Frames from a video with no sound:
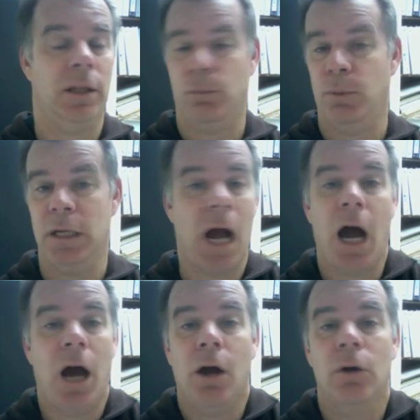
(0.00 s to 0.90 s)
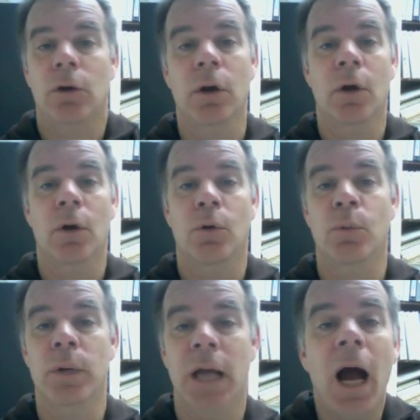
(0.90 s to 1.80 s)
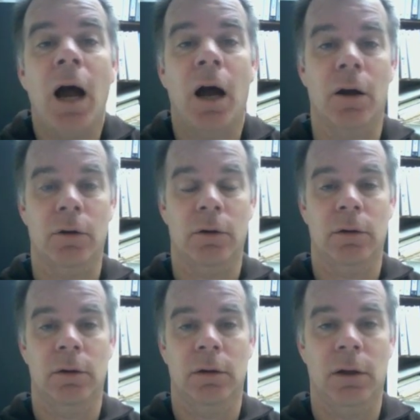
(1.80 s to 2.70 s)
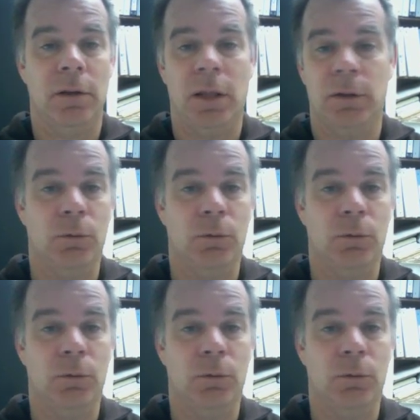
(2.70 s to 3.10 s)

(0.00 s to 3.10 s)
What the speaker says: that we are who we are, and that